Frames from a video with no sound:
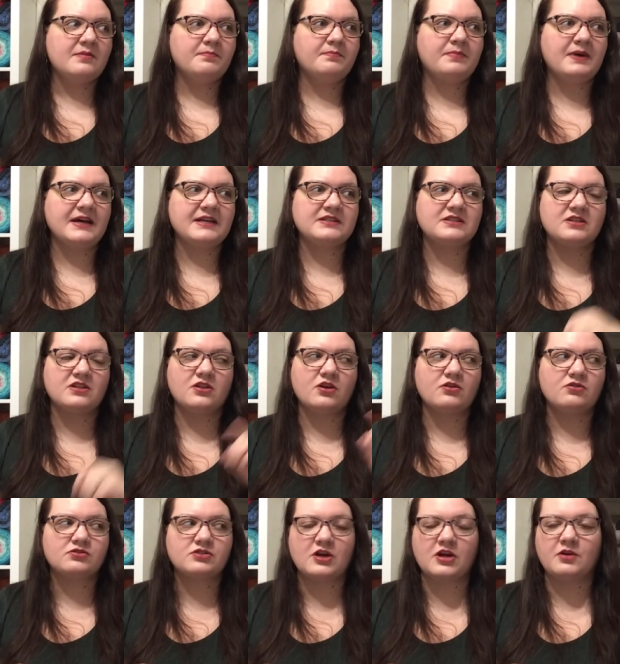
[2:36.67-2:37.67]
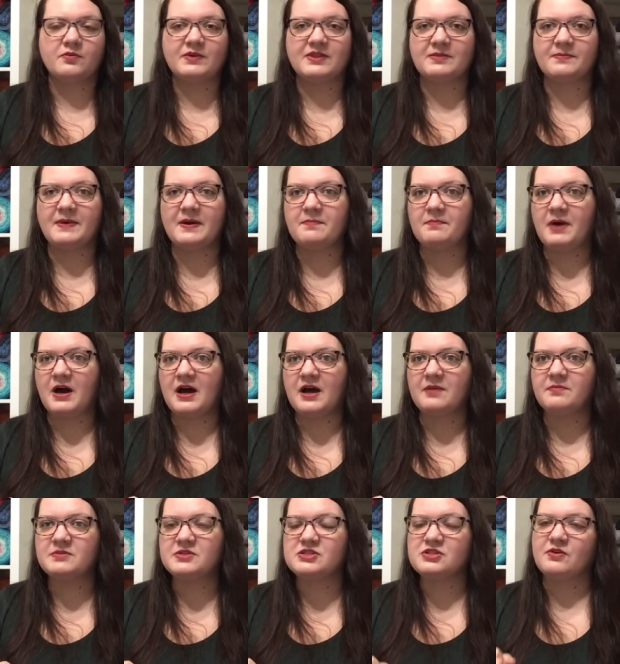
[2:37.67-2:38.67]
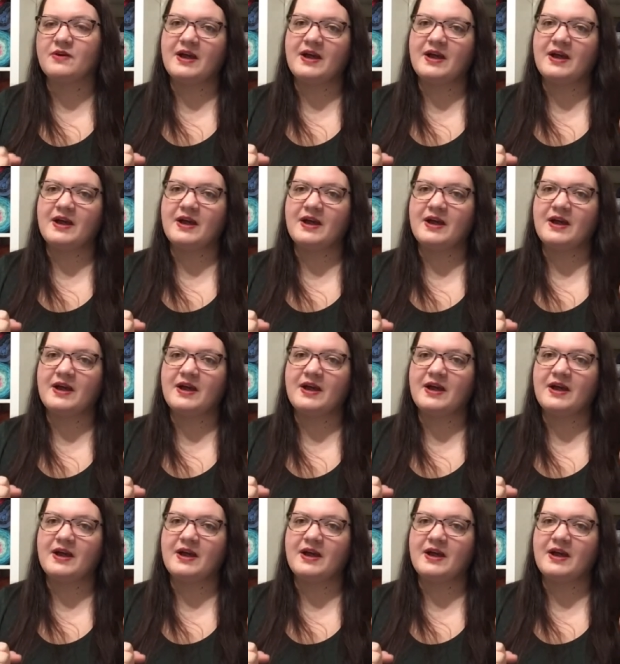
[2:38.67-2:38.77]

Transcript: but those are with my mom so